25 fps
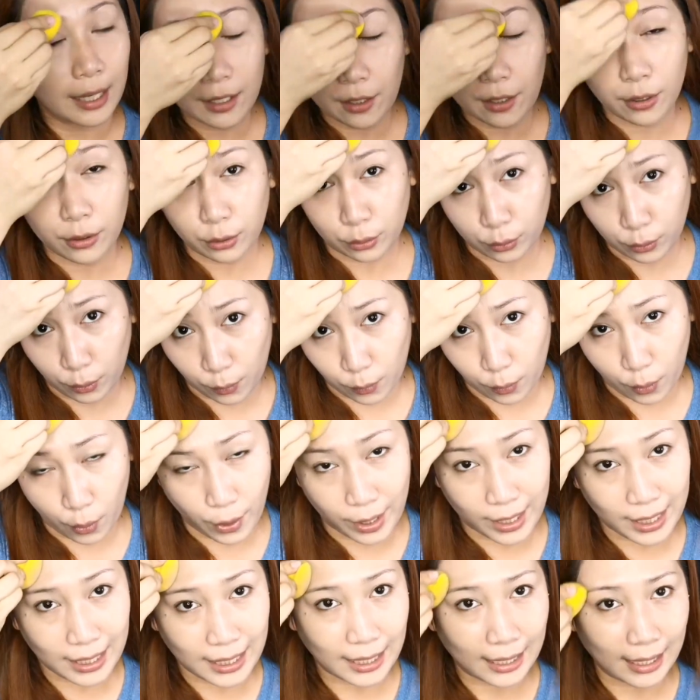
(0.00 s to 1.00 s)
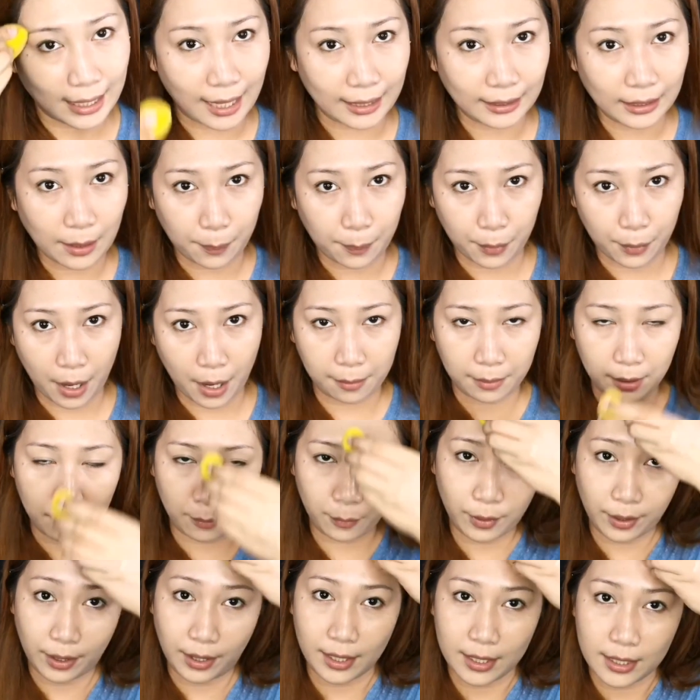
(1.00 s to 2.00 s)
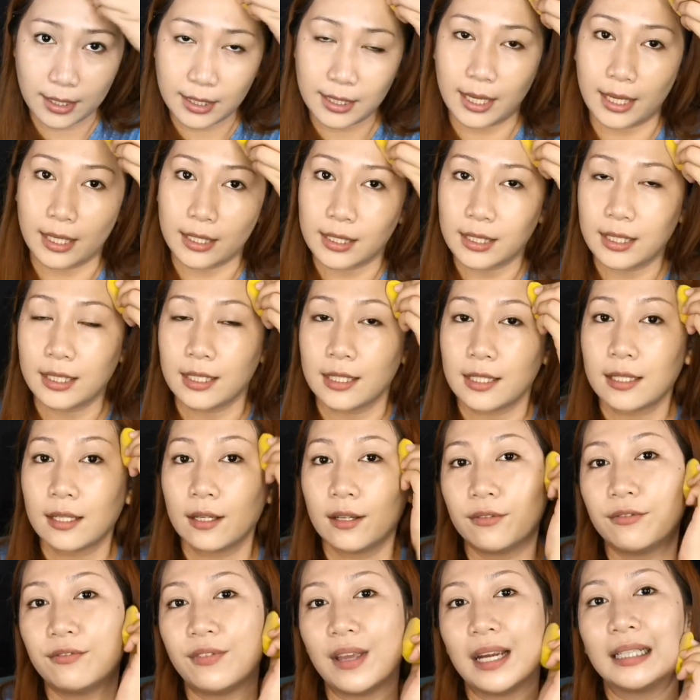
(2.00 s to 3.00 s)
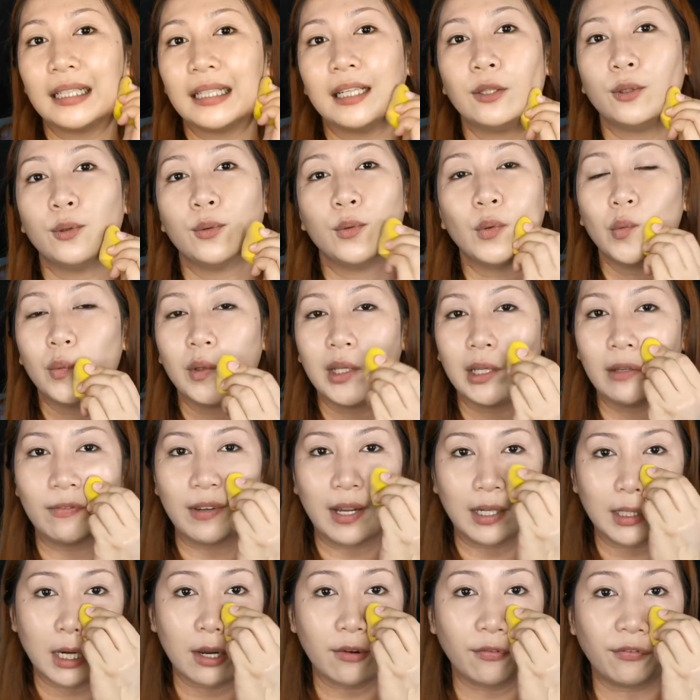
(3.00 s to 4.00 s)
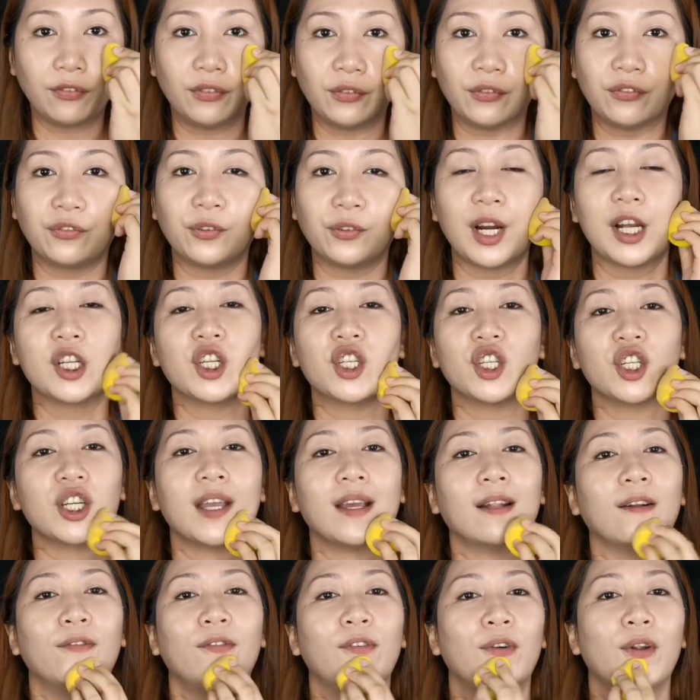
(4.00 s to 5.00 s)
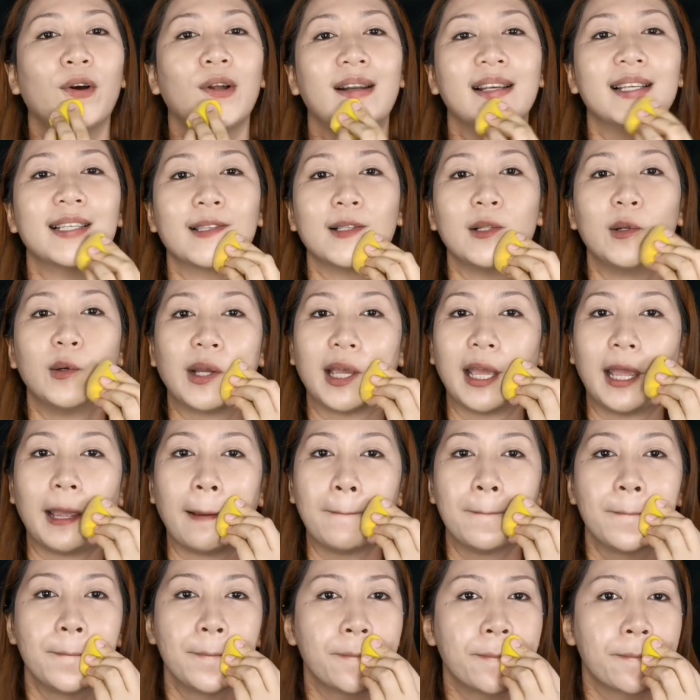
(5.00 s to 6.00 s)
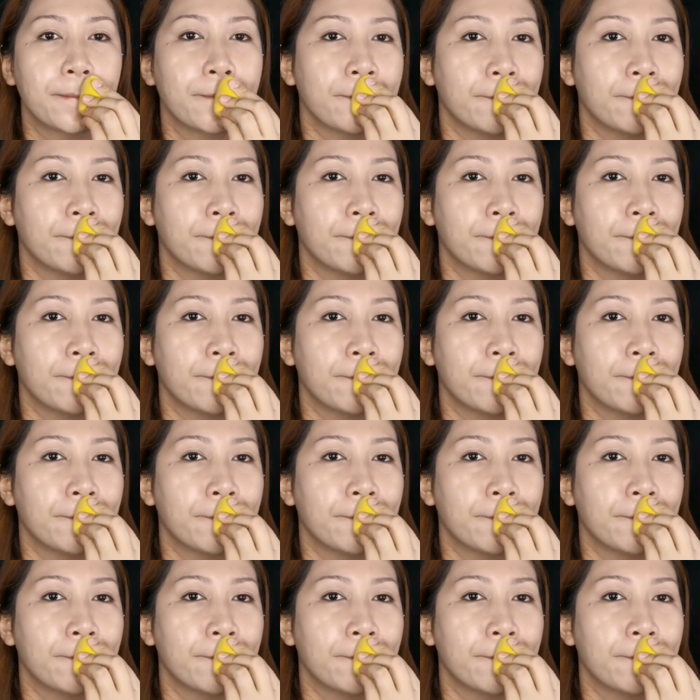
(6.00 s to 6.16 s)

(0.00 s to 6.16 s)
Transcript: Ngayon, kung oily ka, the problem with this is it's very dewy, very fresh and flawless looking.